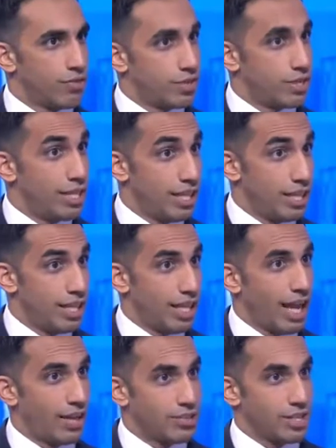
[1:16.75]
Obviously, the
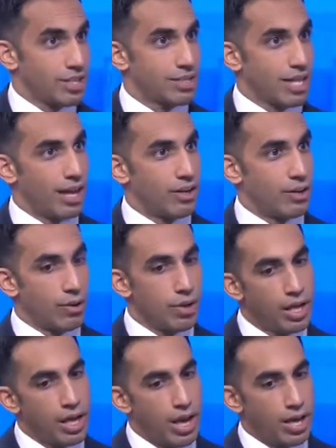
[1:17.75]
accounting scandal
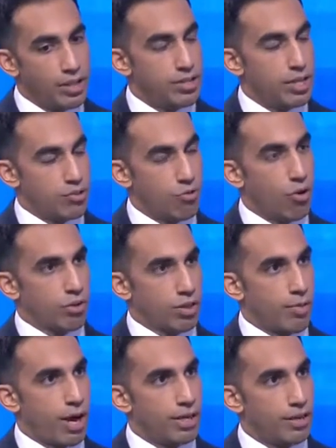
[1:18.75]
has rocked
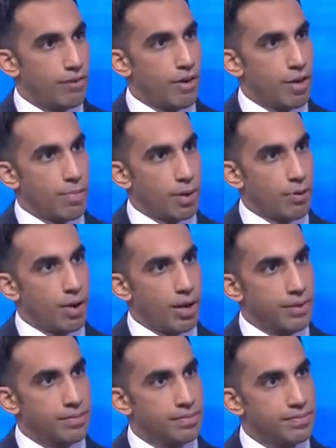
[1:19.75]
the brand in a very big way.